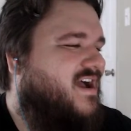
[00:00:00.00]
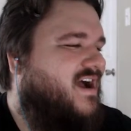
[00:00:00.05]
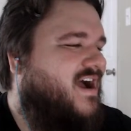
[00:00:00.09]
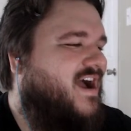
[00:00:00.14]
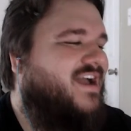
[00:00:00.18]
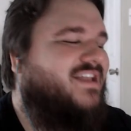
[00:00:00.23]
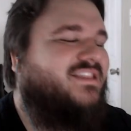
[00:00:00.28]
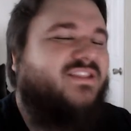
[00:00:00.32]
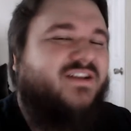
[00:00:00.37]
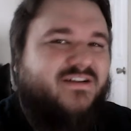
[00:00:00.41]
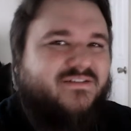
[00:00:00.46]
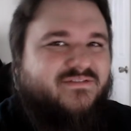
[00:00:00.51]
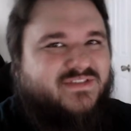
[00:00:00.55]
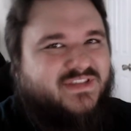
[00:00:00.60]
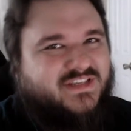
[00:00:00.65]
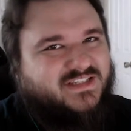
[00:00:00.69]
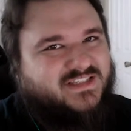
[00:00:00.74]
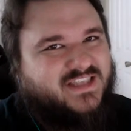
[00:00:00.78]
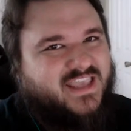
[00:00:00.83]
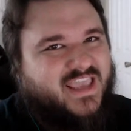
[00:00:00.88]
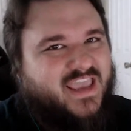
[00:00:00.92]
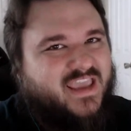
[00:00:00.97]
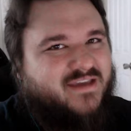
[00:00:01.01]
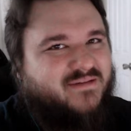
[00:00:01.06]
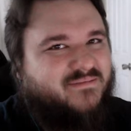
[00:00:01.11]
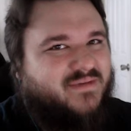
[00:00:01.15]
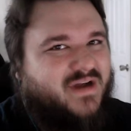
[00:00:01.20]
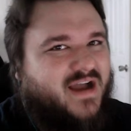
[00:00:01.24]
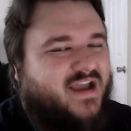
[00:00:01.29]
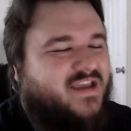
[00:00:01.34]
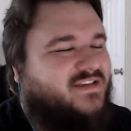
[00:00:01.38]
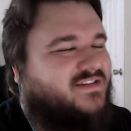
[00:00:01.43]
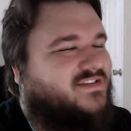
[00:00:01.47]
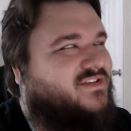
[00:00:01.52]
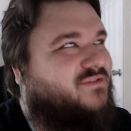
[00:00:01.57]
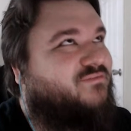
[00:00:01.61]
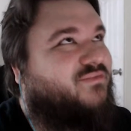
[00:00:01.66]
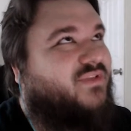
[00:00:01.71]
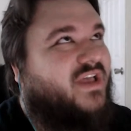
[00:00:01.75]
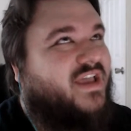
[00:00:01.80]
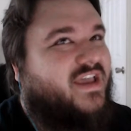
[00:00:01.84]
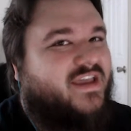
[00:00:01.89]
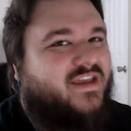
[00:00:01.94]
I love this game. I used to
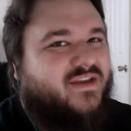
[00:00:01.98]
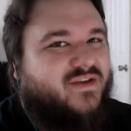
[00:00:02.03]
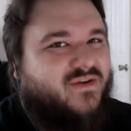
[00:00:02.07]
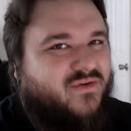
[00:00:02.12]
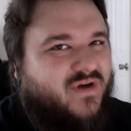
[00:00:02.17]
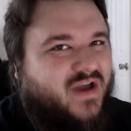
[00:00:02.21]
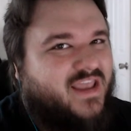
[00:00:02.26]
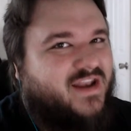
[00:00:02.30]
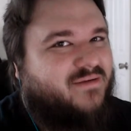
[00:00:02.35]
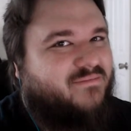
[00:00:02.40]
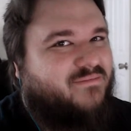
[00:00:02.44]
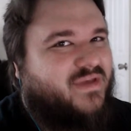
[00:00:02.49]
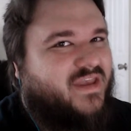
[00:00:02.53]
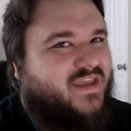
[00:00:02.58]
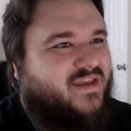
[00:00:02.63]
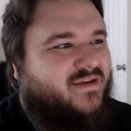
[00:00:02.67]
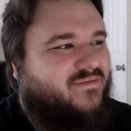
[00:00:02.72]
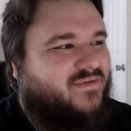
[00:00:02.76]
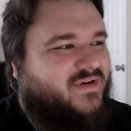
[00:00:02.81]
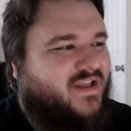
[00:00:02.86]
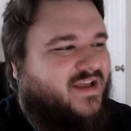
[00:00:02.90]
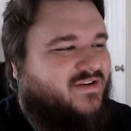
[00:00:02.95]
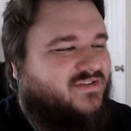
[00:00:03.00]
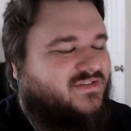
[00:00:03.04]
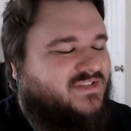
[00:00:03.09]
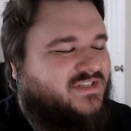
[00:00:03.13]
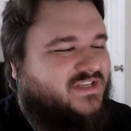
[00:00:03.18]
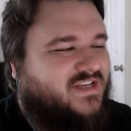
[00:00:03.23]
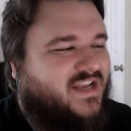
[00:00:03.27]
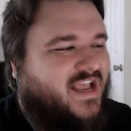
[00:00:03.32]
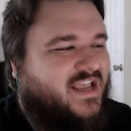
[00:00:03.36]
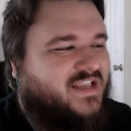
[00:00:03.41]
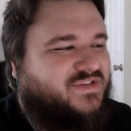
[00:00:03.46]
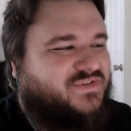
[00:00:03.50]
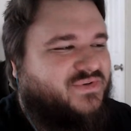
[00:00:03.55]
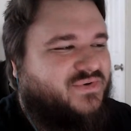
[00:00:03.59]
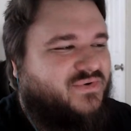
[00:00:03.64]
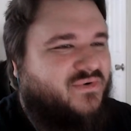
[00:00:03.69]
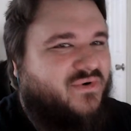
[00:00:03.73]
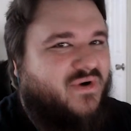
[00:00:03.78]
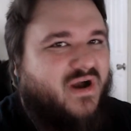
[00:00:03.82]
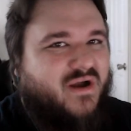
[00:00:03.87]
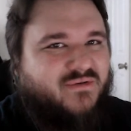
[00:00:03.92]
play it quite a bit when I was in high
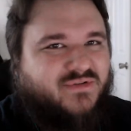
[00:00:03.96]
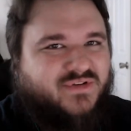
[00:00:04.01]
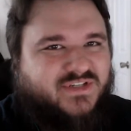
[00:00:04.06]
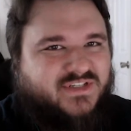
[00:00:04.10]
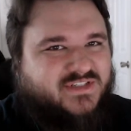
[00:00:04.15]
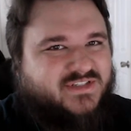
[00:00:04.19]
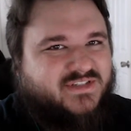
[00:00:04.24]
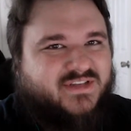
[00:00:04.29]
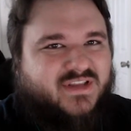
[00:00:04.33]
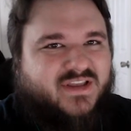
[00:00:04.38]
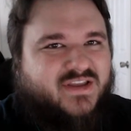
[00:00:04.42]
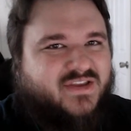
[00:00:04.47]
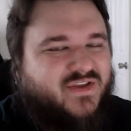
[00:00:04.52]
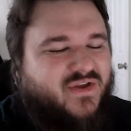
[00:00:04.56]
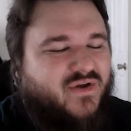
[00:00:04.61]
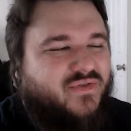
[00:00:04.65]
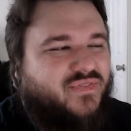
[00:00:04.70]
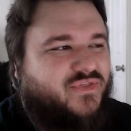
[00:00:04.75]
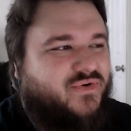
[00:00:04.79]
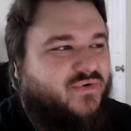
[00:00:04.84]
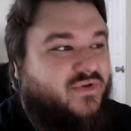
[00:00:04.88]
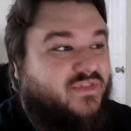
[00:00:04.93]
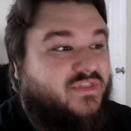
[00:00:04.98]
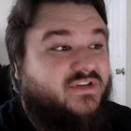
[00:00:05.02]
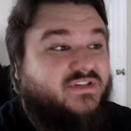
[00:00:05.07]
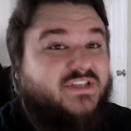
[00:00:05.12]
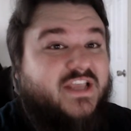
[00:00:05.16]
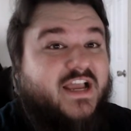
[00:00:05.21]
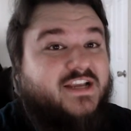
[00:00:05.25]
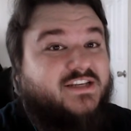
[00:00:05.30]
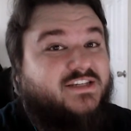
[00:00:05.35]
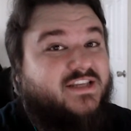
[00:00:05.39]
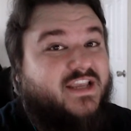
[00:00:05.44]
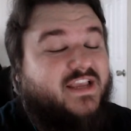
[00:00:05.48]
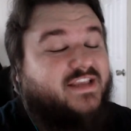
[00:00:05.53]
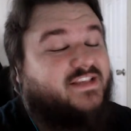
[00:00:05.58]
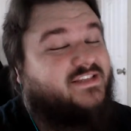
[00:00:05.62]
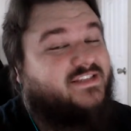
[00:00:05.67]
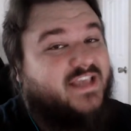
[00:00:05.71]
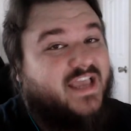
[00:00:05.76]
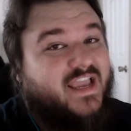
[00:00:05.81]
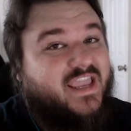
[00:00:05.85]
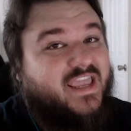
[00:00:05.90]
school. I would just go through it. There's actually a
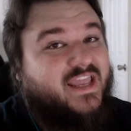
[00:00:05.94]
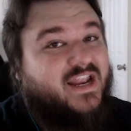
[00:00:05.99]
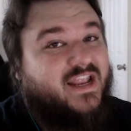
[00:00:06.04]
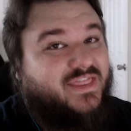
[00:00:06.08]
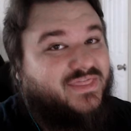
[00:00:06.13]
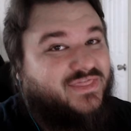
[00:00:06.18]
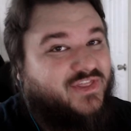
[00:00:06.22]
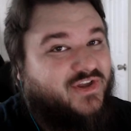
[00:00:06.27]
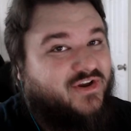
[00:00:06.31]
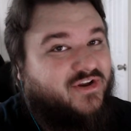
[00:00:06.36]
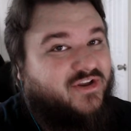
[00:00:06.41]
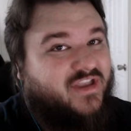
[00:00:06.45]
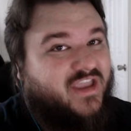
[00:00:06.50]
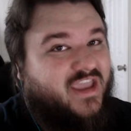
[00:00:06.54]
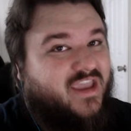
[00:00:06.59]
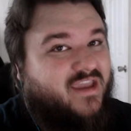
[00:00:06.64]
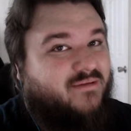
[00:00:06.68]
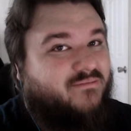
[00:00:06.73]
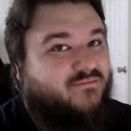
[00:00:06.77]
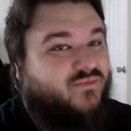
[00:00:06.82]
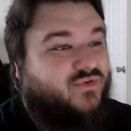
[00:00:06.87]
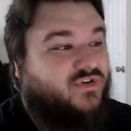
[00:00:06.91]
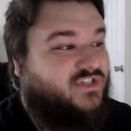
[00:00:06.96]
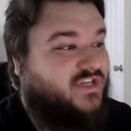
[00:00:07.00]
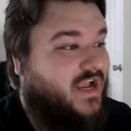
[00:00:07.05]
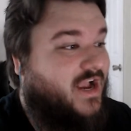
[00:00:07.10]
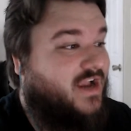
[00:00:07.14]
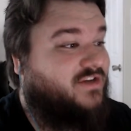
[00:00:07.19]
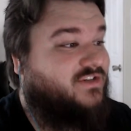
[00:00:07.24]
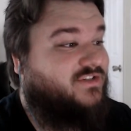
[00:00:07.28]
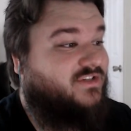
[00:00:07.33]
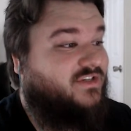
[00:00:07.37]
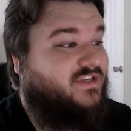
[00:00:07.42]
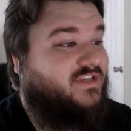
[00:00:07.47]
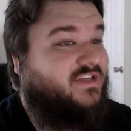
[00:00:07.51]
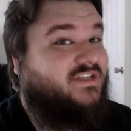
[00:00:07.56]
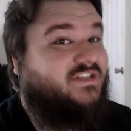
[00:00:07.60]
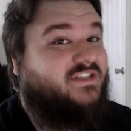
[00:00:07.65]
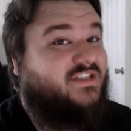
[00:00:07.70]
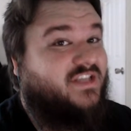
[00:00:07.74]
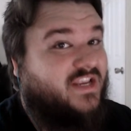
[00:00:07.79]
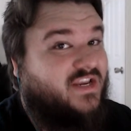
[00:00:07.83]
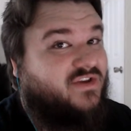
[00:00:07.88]
second and third game which actually
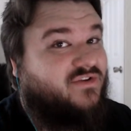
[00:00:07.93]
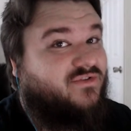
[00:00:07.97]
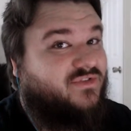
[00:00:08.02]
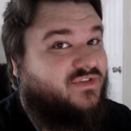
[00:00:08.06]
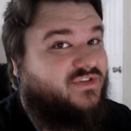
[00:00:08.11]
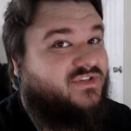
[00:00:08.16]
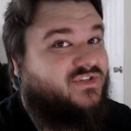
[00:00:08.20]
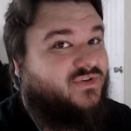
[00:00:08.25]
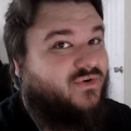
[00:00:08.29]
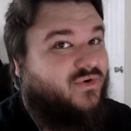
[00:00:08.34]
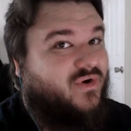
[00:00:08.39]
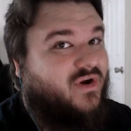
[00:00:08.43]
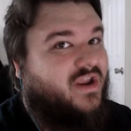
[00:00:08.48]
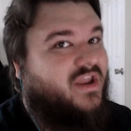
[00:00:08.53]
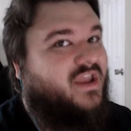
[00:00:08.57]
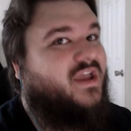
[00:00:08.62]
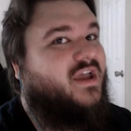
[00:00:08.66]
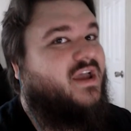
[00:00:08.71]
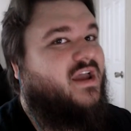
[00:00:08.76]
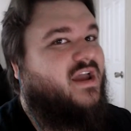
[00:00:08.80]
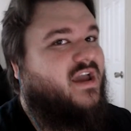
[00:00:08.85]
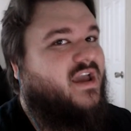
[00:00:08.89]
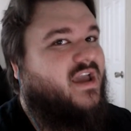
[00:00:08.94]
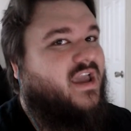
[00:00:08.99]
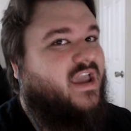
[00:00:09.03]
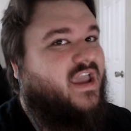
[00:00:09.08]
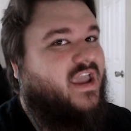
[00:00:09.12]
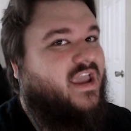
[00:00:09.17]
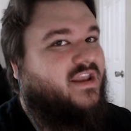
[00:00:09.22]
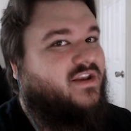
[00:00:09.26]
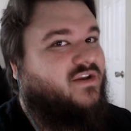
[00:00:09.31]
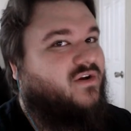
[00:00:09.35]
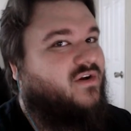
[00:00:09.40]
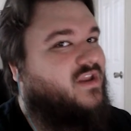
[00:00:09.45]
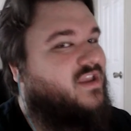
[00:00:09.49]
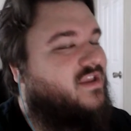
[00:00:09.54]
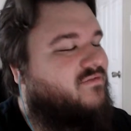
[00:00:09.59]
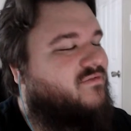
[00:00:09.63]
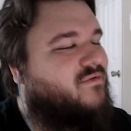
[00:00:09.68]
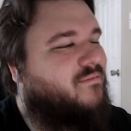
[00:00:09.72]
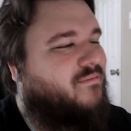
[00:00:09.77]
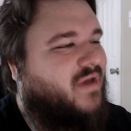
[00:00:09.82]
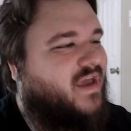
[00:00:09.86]
continue the story and are
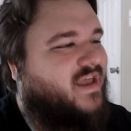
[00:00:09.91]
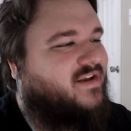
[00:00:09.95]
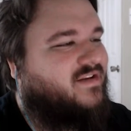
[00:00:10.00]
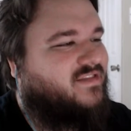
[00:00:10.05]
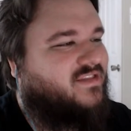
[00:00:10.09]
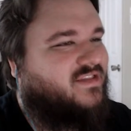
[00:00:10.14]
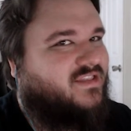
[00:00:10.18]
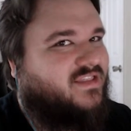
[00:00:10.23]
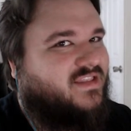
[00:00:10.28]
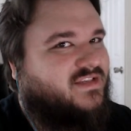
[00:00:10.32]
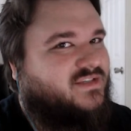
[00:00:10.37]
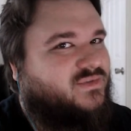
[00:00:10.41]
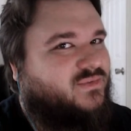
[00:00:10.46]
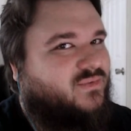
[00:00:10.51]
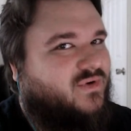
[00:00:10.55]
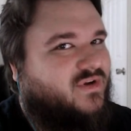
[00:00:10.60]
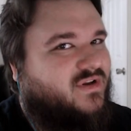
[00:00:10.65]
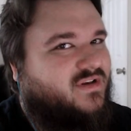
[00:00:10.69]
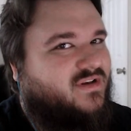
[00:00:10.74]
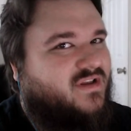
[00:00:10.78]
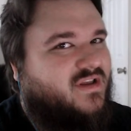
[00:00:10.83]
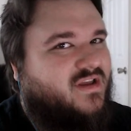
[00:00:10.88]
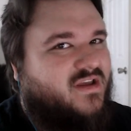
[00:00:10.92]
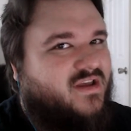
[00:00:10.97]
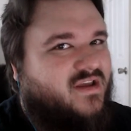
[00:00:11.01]
even better than this one.